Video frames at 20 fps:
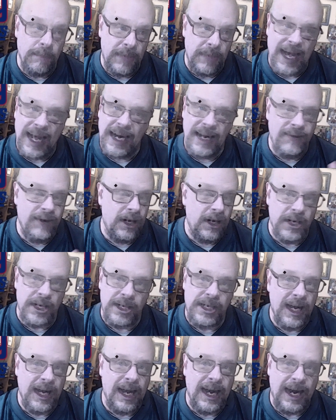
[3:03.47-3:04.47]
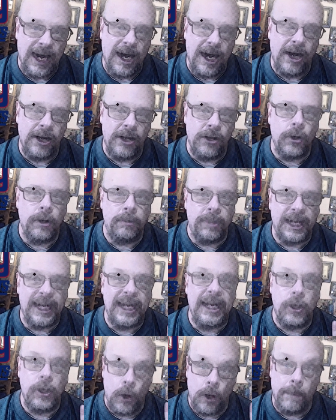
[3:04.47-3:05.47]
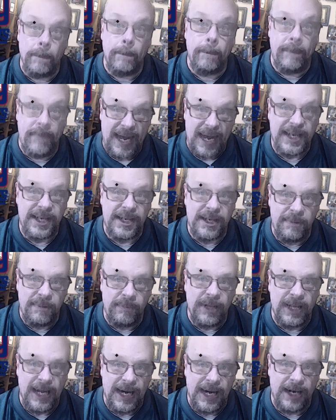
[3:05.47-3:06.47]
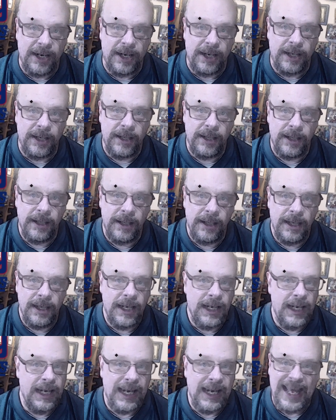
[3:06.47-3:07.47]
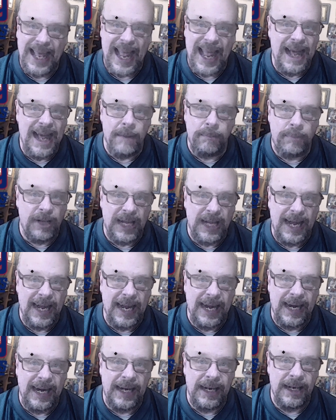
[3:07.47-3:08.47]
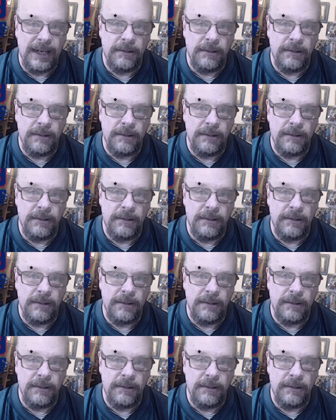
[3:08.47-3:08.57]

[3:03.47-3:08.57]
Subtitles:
not even going to say arguably, your best player can't play,